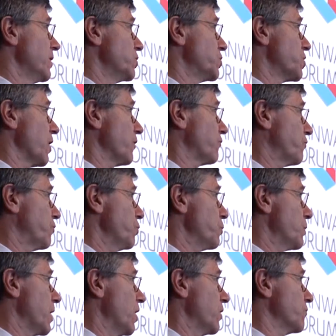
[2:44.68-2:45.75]
Just two
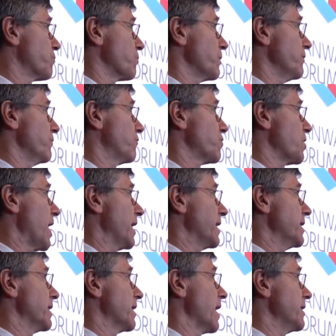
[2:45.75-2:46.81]
countries,
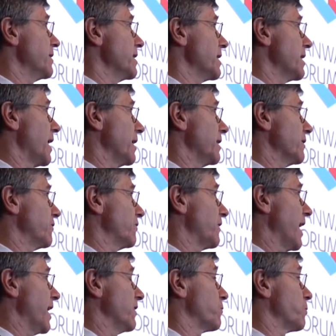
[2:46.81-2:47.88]
China and the United
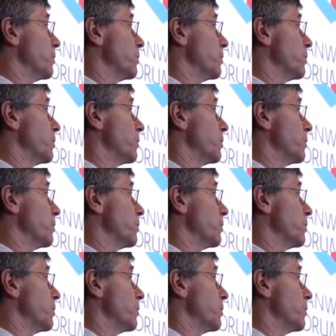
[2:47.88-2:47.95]
States,